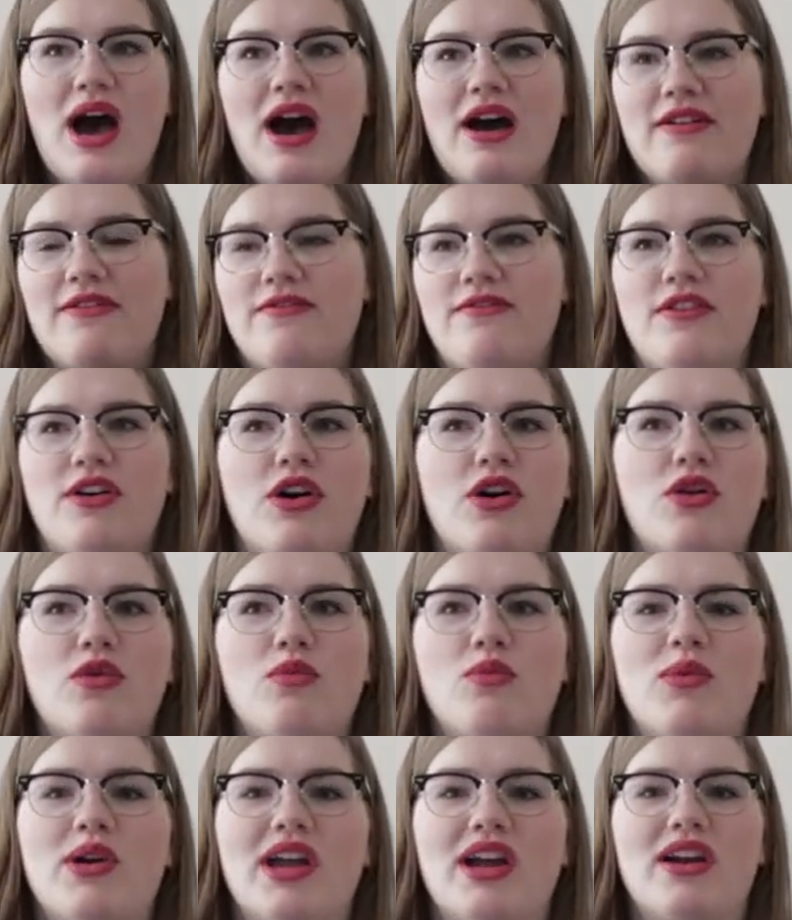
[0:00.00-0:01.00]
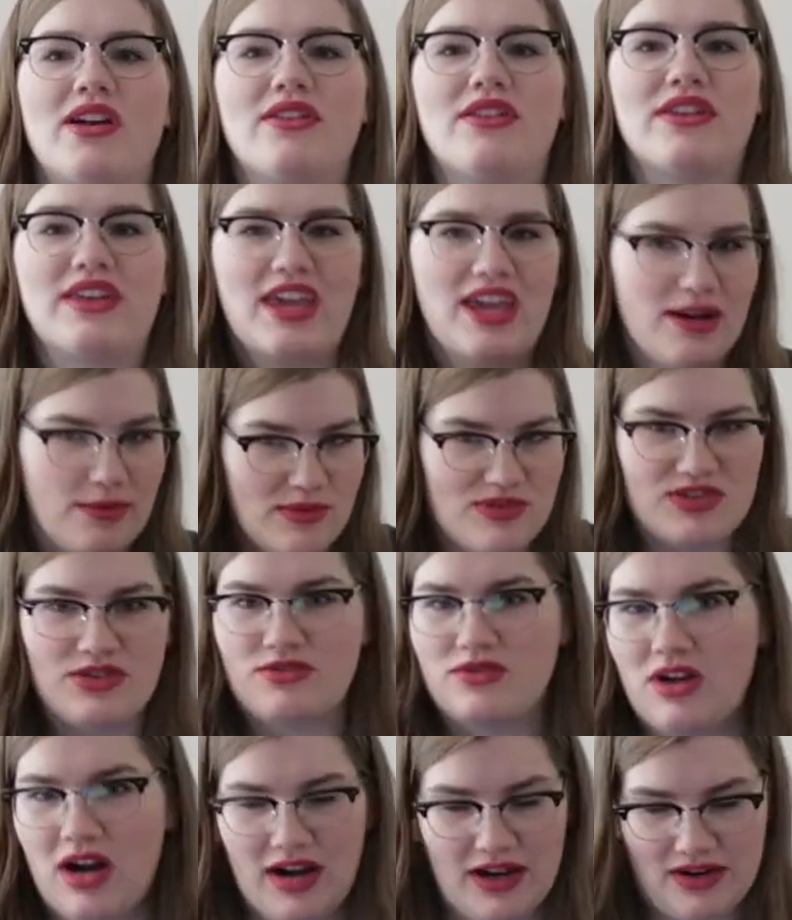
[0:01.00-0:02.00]
a film where the cameras are
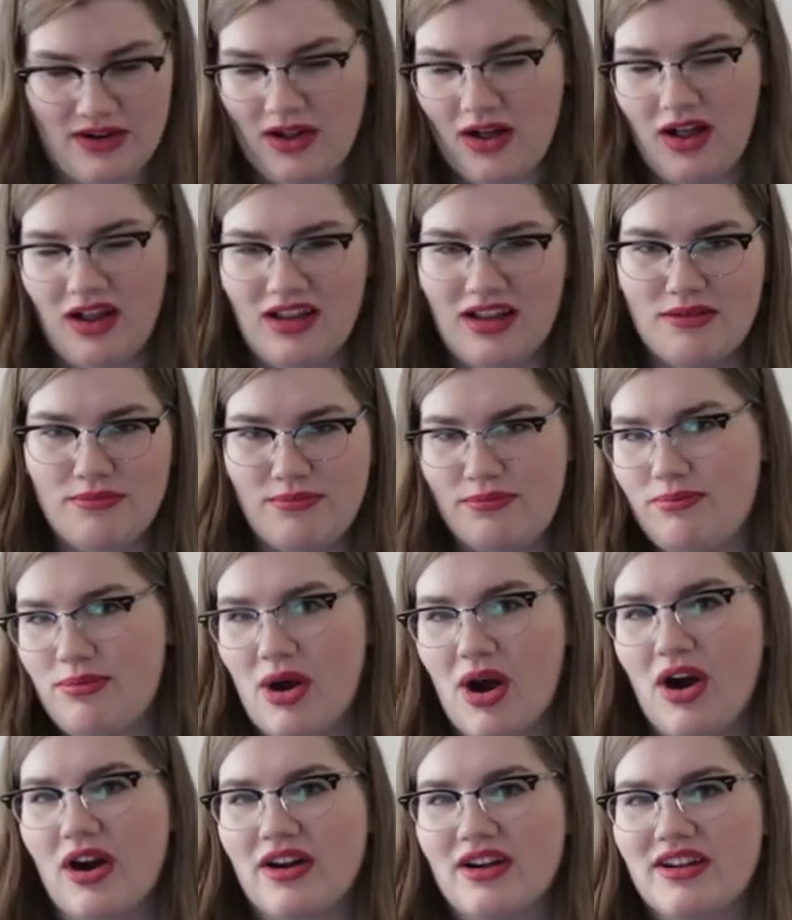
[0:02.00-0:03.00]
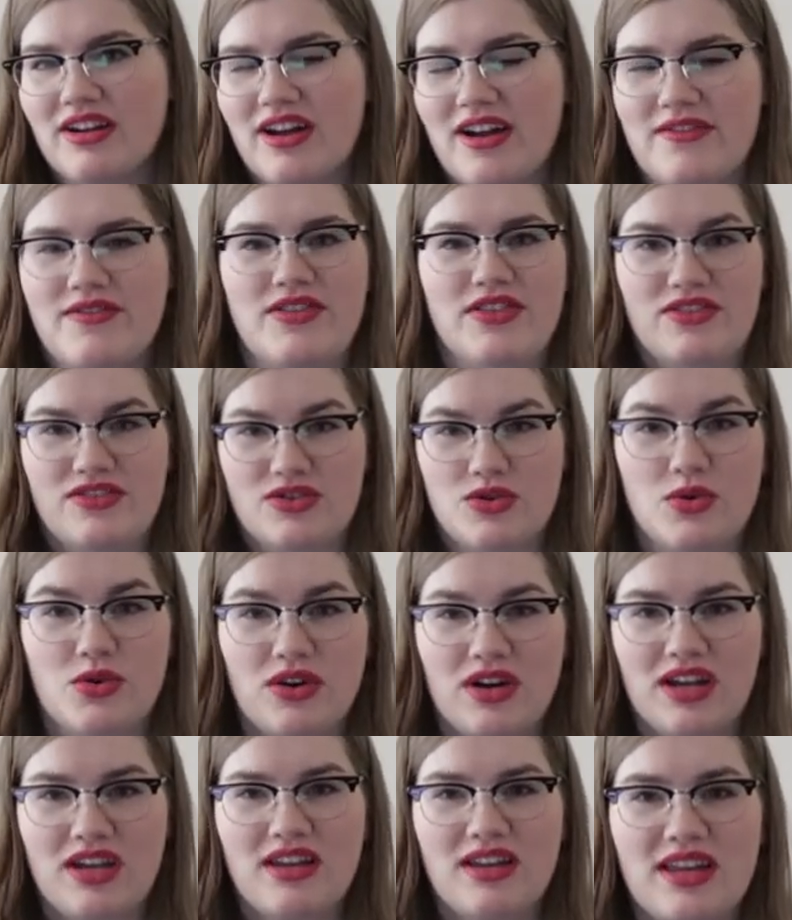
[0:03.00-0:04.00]
not at all a part of the
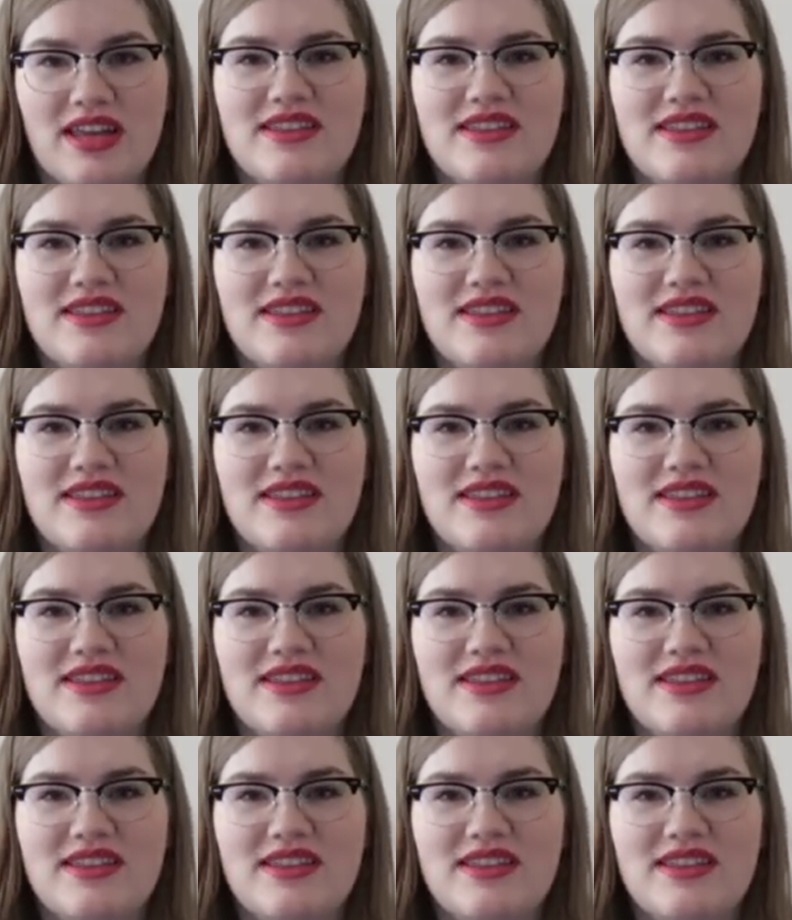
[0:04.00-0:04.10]
story.